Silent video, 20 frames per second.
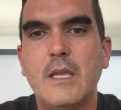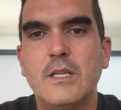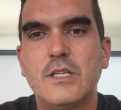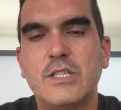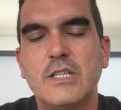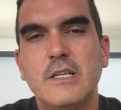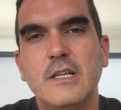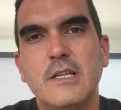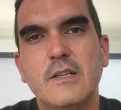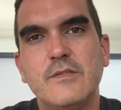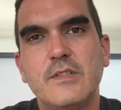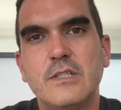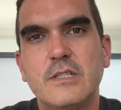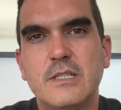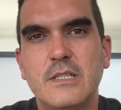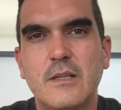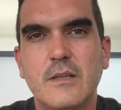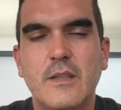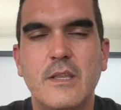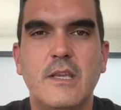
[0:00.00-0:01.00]
She lived
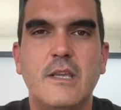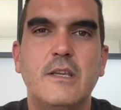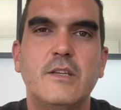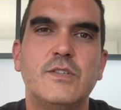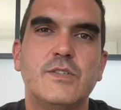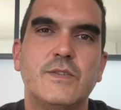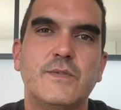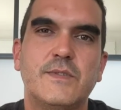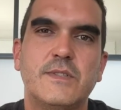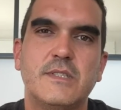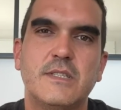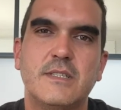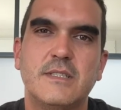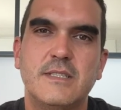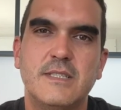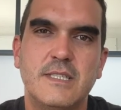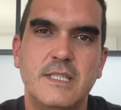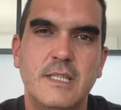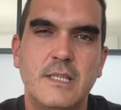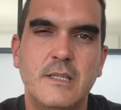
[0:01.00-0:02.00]
until the age of
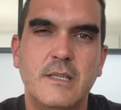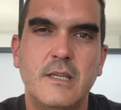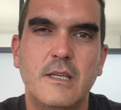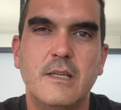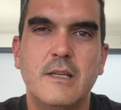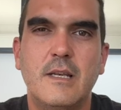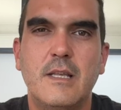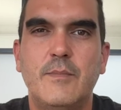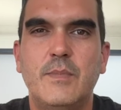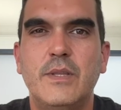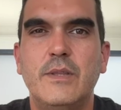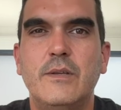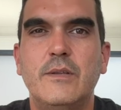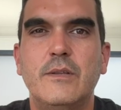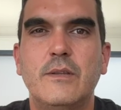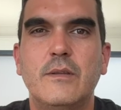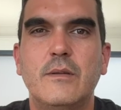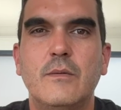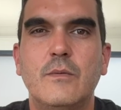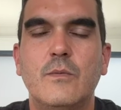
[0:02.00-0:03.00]
16 in
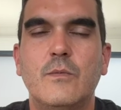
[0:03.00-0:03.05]
Lebanon,